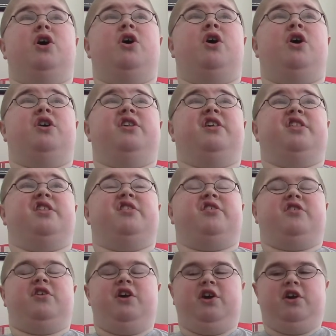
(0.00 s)

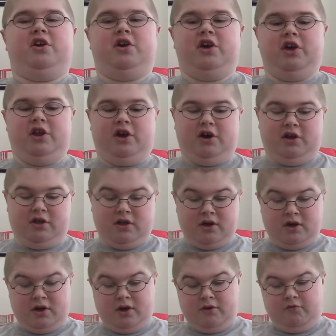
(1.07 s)
honesty in
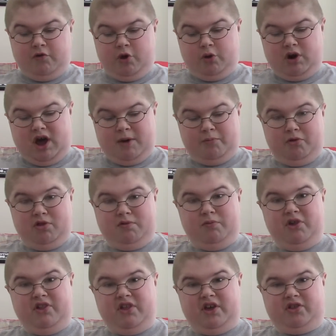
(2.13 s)
Fiona Apple's
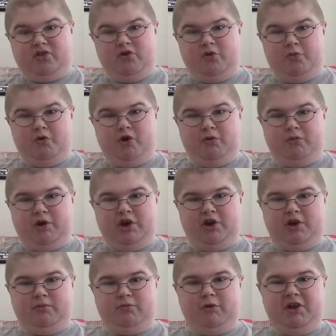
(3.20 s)
music, to the point where
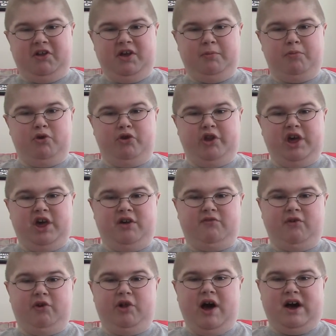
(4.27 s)
you can really
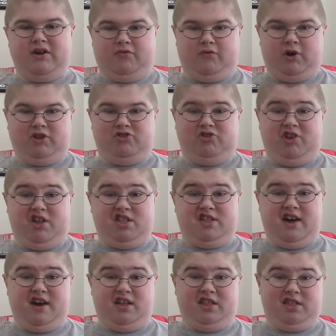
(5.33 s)
believe a lot of what she
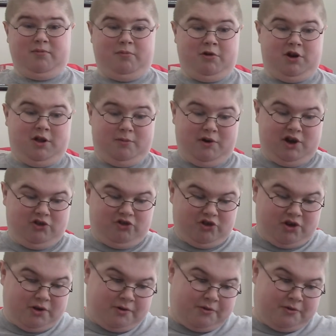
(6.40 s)
says, pretty much.